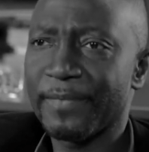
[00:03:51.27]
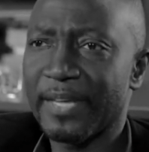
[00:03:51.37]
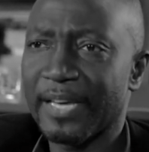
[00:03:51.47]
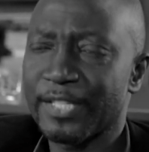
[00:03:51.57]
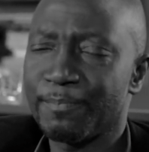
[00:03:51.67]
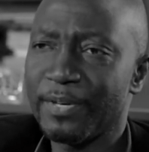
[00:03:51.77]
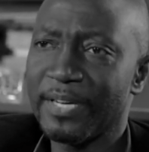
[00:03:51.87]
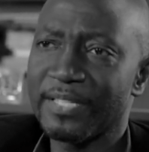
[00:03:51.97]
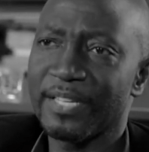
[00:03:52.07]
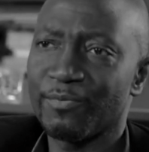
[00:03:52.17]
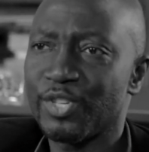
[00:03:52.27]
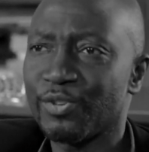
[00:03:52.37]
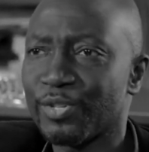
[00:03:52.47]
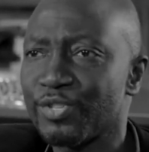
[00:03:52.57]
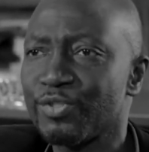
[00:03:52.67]
experience in which
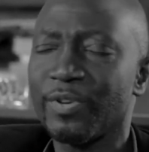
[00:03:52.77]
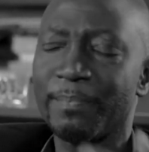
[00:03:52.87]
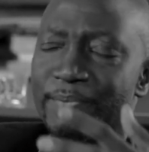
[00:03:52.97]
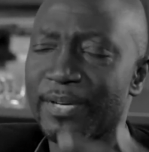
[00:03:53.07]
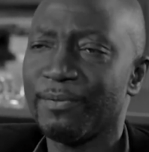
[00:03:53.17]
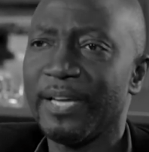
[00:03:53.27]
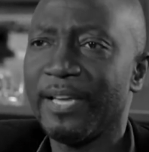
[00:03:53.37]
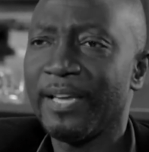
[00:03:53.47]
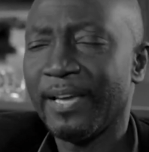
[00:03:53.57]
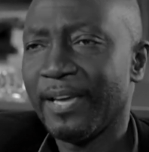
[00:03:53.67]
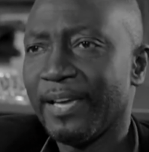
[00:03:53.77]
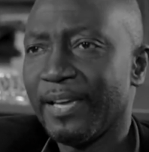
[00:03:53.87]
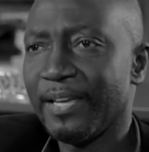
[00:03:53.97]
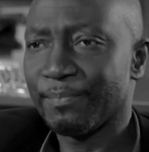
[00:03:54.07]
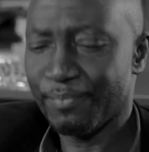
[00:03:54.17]
you're swept away
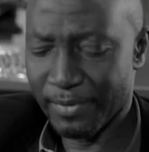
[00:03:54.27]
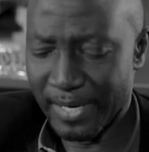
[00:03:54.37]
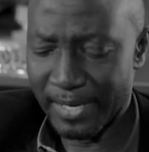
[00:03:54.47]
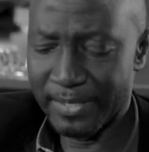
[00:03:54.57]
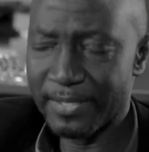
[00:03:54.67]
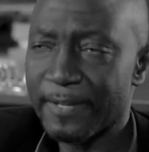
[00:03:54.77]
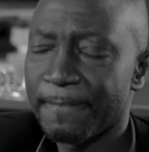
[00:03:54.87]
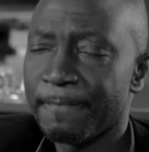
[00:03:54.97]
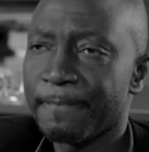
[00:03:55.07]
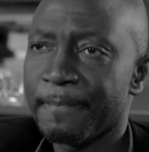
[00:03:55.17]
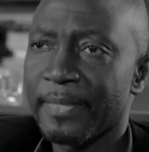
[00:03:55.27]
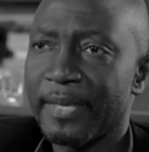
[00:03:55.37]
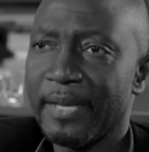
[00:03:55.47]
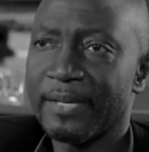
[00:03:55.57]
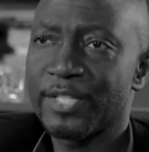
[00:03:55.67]
in praise, in